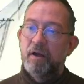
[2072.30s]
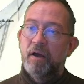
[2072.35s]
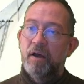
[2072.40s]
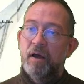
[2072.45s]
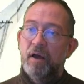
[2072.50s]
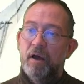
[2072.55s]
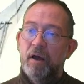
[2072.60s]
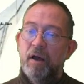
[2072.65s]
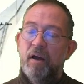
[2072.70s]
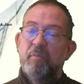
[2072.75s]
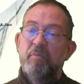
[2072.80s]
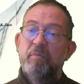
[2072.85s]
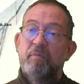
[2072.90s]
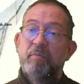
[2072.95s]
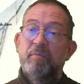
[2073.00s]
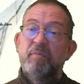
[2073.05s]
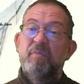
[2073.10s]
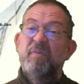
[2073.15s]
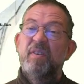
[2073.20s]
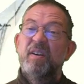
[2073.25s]

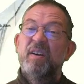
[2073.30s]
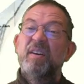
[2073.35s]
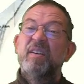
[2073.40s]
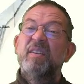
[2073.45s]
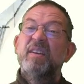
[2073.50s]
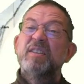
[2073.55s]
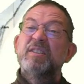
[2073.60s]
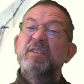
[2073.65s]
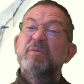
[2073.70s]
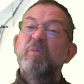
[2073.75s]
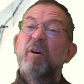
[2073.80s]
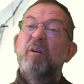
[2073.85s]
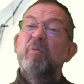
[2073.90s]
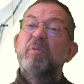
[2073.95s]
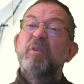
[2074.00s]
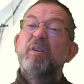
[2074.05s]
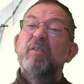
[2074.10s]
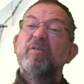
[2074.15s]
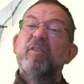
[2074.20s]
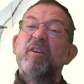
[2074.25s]
Um, this is
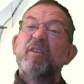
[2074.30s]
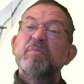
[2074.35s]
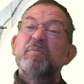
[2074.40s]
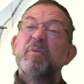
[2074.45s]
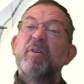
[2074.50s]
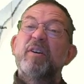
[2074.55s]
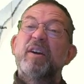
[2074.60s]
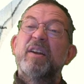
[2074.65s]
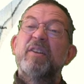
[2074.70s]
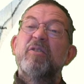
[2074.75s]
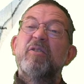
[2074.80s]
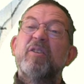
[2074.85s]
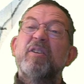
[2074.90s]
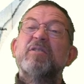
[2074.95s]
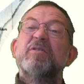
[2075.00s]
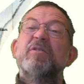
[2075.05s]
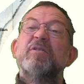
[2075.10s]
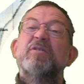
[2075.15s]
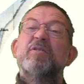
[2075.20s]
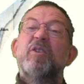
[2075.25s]
probably the first plugin you're going
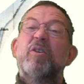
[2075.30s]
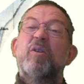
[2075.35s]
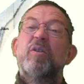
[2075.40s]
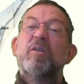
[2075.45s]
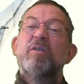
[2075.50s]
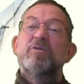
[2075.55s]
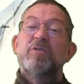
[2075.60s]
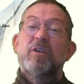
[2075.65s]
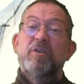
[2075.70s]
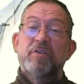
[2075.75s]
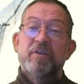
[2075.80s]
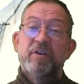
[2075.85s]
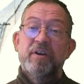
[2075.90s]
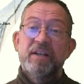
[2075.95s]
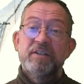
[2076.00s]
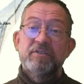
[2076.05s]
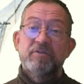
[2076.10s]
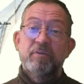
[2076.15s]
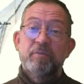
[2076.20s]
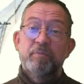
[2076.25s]
to install. So you're
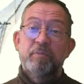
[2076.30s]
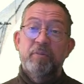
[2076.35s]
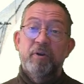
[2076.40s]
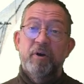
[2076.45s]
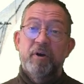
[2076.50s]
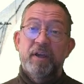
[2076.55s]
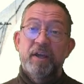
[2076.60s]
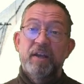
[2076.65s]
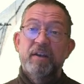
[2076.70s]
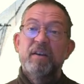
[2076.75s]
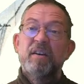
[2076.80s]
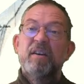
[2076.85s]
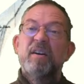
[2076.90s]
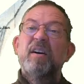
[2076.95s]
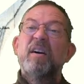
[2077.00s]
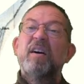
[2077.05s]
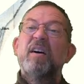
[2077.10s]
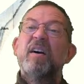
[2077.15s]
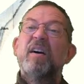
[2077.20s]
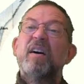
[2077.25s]
going to plug in,
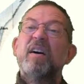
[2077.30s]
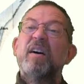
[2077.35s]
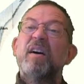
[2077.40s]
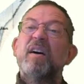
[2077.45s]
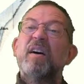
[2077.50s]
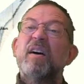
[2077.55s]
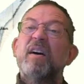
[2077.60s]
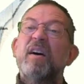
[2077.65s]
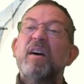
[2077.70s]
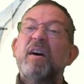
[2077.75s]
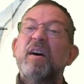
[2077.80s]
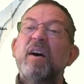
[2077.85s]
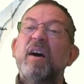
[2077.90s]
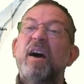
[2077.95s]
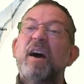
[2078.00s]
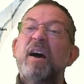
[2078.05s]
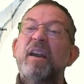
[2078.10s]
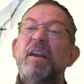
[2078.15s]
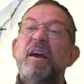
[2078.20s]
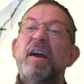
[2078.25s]

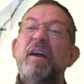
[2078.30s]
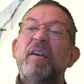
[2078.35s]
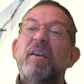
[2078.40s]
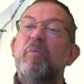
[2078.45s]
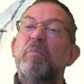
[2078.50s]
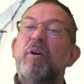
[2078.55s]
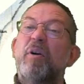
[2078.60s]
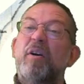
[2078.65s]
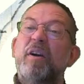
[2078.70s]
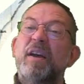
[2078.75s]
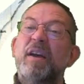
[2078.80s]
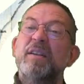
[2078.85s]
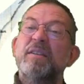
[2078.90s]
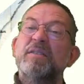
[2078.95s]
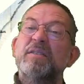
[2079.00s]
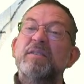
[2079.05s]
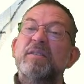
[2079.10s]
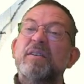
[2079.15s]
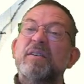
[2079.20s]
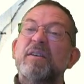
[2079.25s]
and then
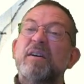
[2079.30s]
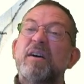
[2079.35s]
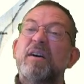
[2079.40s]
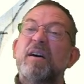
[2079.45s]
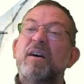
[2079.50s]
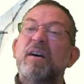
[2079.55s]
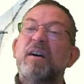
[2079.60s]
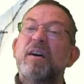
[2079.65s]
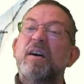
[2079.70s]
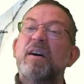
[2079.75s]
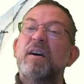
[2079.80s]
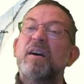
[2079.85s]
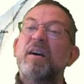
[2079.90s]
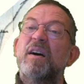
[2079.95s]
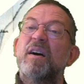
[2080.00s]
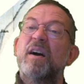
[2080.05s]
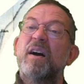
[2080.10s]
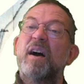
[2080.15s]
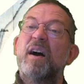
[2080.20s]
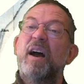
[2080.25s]
plugins
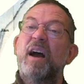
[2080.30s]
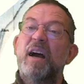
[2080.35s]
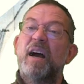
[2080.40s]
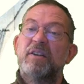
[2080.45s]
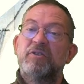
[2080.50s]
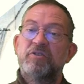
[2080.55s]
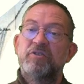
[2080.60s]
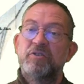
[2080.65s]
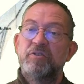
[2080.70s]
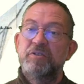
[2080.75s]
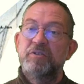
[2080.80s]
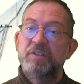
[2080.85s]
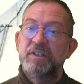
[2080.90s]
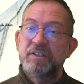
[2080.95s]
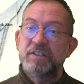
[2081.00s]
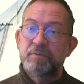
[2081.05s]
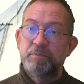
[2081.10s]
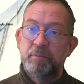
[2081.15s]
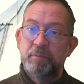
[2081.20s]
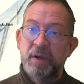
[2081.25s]
and choose
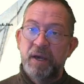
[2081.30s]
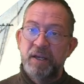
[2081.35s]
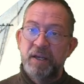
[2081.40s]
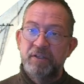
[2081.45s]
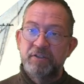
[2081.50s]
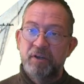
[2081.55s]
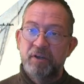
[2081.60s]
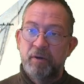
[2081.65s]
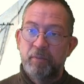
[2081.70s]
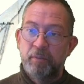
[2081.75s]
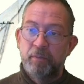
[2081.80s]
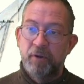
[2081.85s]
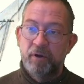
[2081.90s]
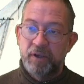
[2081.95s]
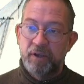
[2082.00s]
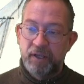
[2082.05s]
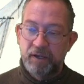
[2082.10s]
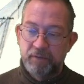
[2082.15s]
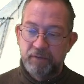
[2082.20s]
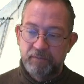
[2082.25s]
this manager
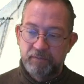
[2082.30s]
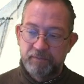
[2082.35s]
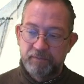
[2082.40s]
plugin.